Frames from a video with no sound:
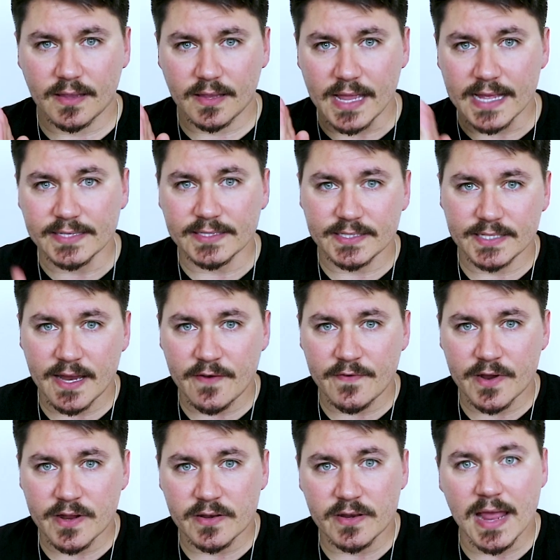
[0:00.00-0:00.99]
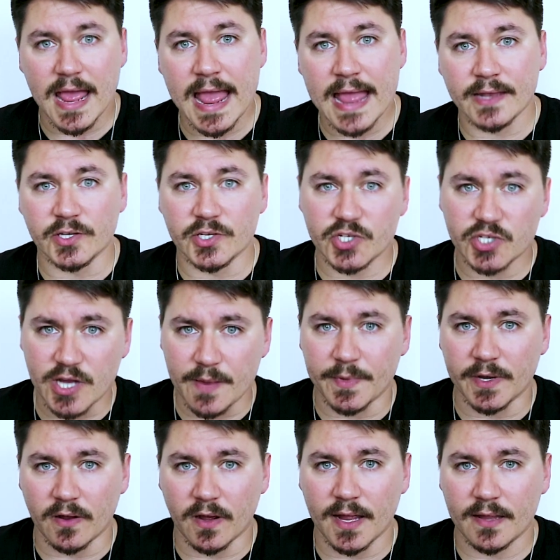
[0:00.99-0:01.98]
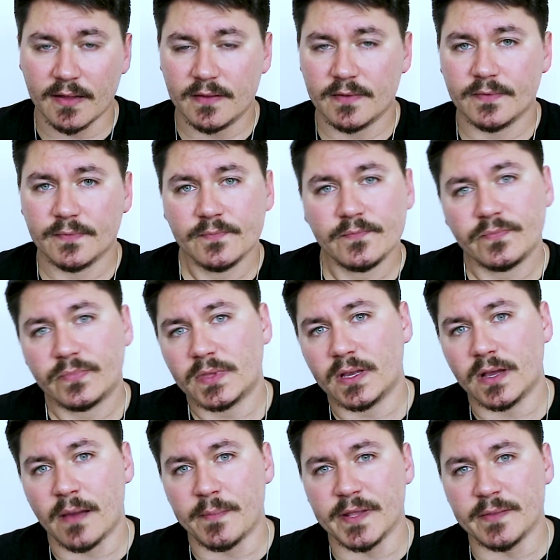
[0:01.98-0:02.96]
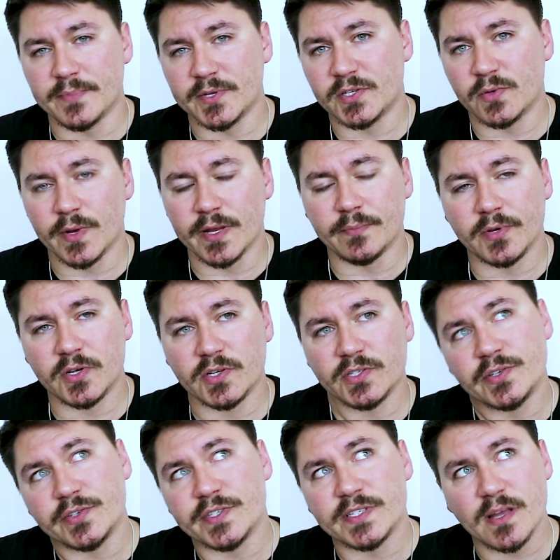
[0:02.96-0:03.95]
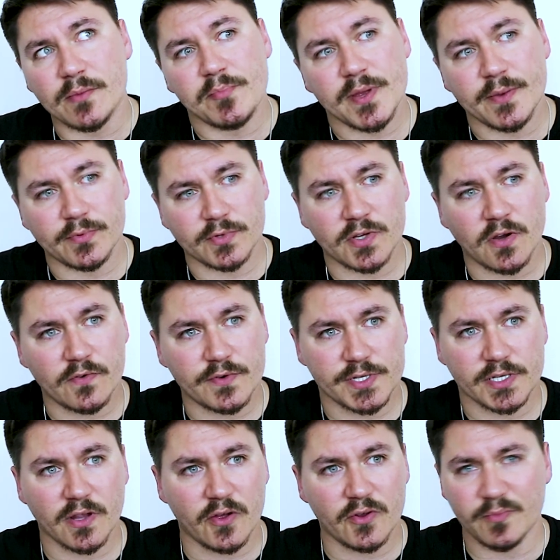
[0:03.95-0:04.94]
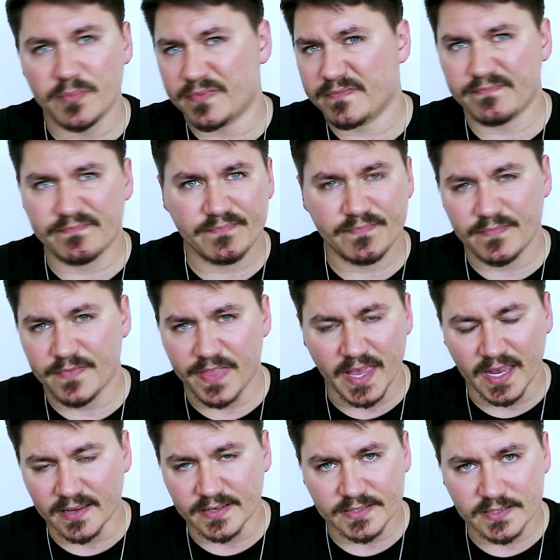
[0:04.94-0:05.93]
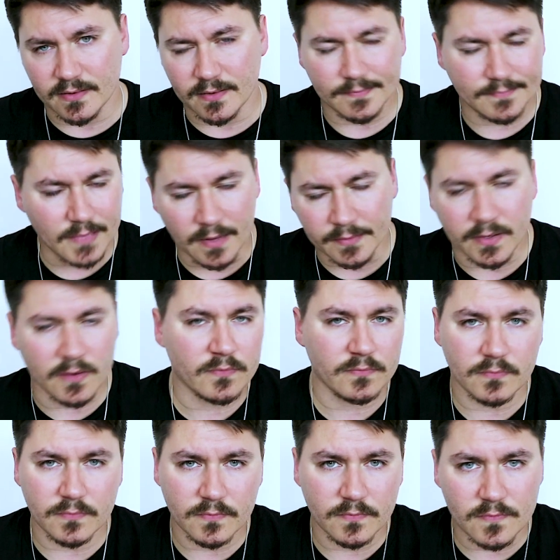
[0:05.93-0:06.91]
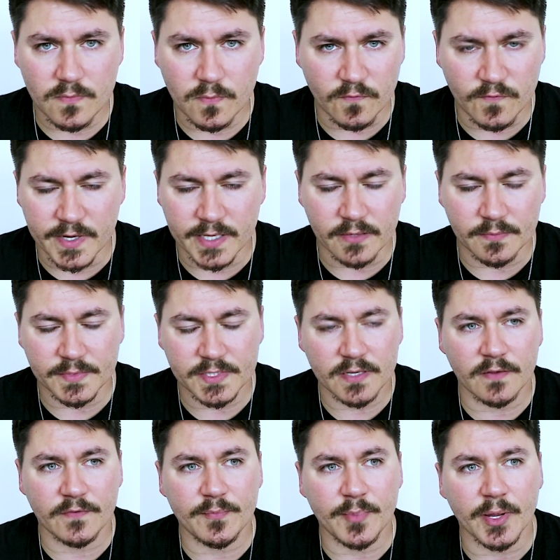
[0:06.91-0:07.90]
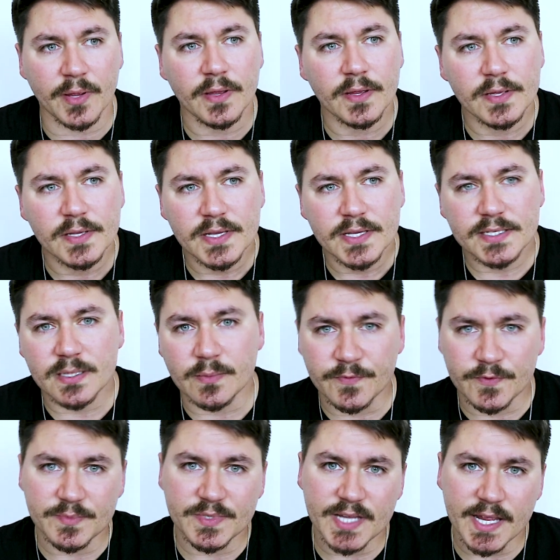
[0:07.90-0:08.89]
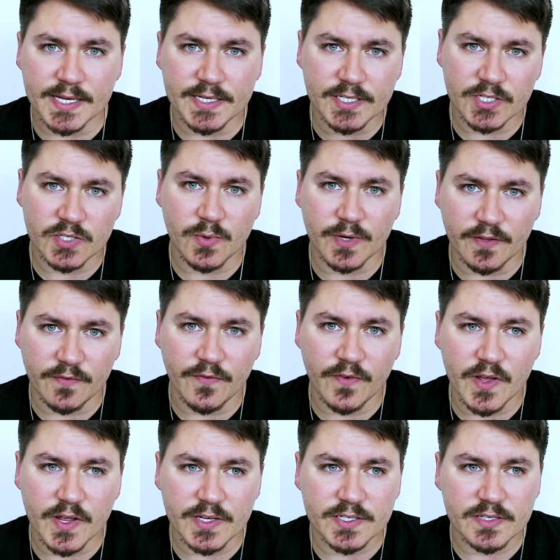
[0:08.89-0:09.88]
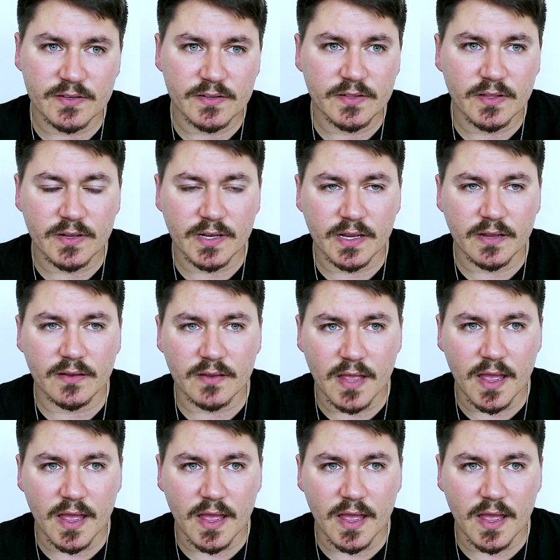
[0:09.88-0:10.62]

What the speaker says: Cancerian and Gemini. I'm in between, because on some people's horoscope things, I don't read them and stuff, but some of them say it's the 21st that